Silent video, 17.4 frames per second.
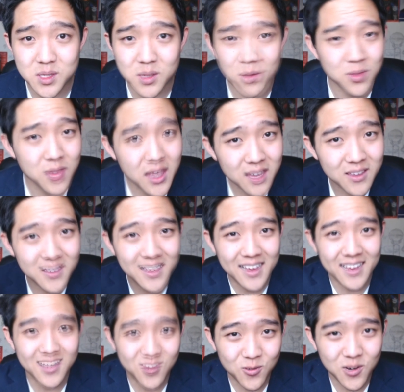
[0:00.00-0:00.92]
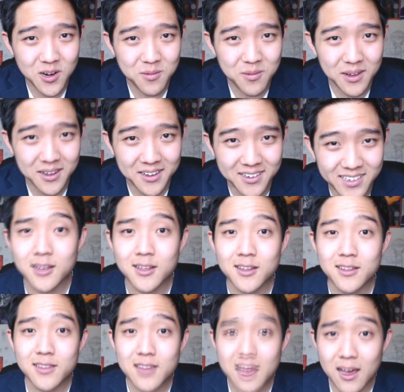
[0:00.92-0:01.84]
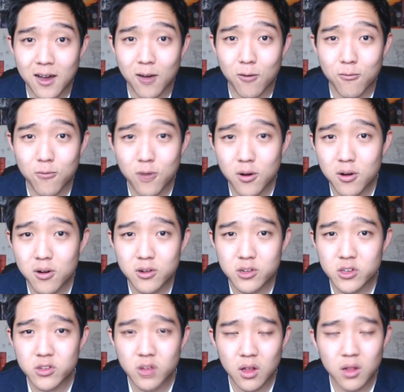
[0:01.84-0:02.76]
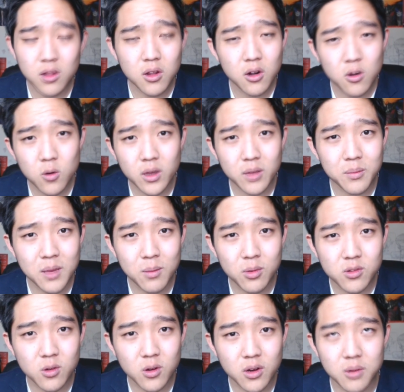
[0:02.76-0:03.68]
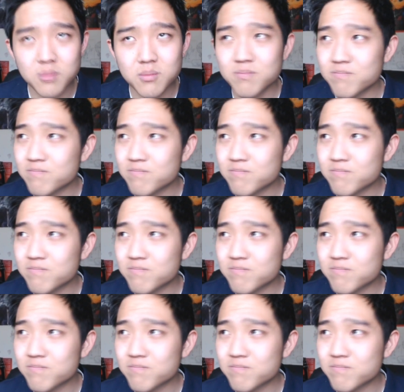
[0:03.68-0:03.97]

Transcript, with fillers: so thank you guys very much. Now, for just a little quick Maple story,